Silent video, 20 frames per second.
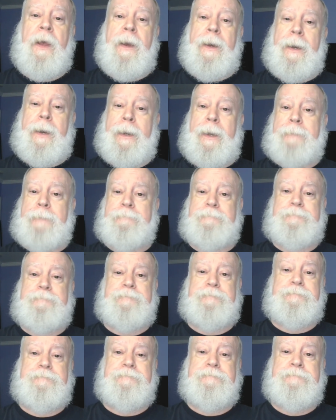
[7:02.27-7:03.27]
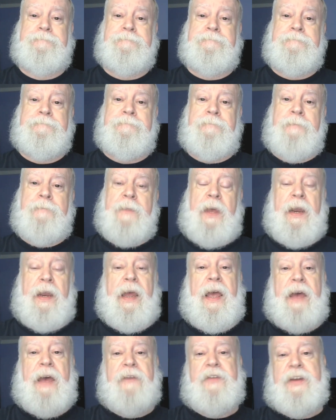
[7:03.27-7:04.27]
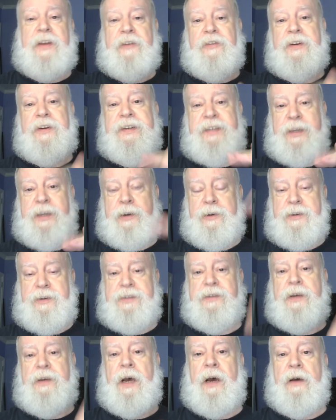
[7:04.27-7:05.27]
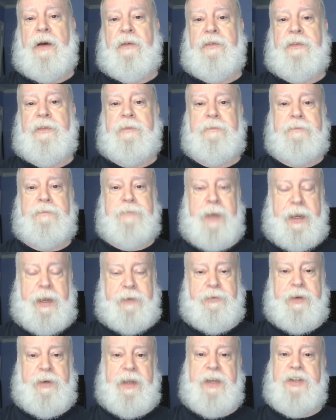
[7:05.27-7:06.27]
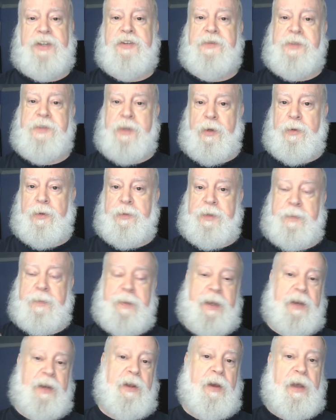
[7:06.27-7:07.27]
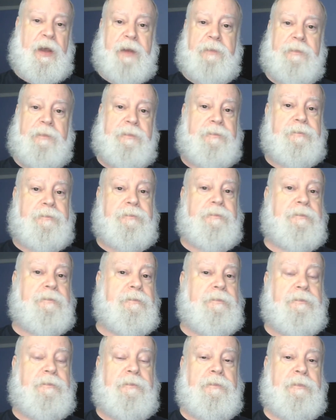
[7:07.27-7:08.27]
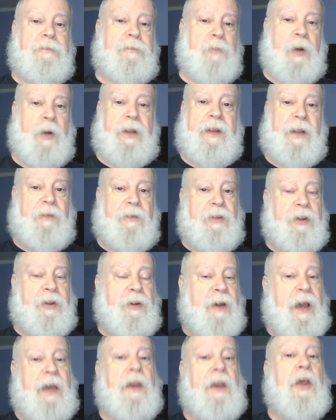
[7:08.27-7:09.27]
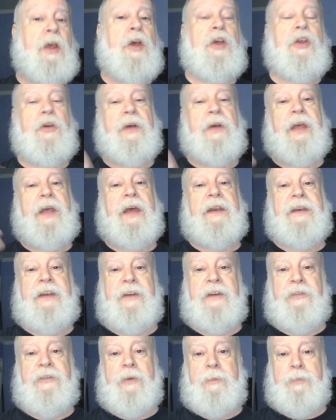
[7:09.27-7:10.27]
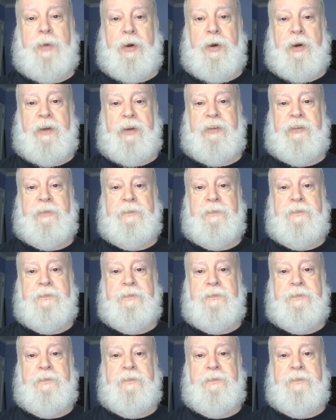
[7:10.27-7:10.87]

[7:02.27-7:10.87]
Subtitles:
And I have different tiers of patronage, so depending on what level you're at, you'll get different perks.